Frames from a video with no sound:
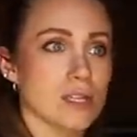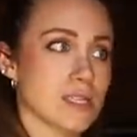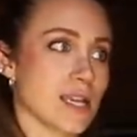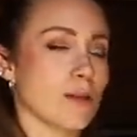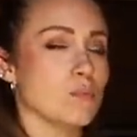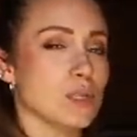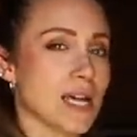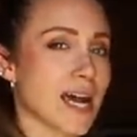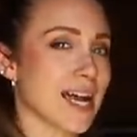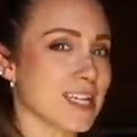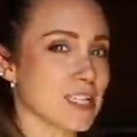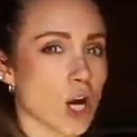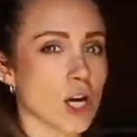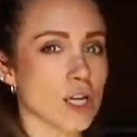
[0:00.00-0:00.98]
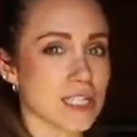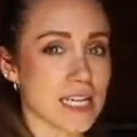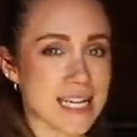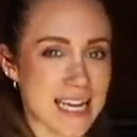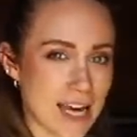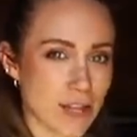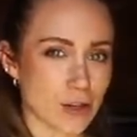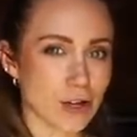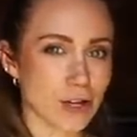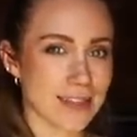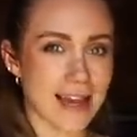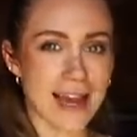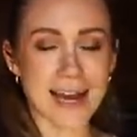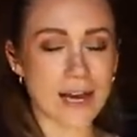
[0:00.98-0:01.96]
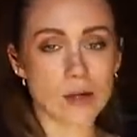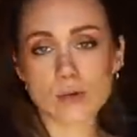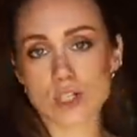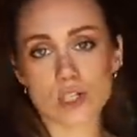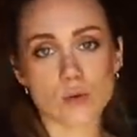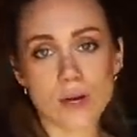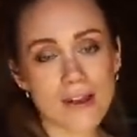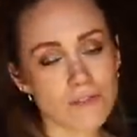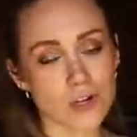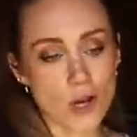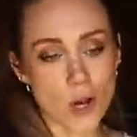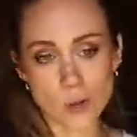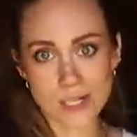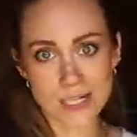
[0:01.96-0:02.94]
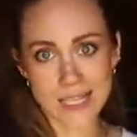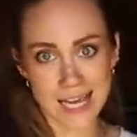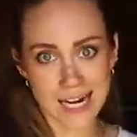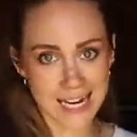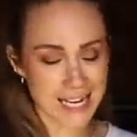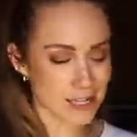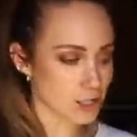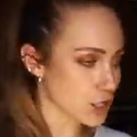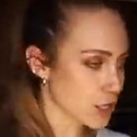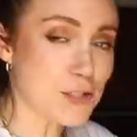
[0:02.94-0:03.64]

same size are together in the house, you never notice that inch.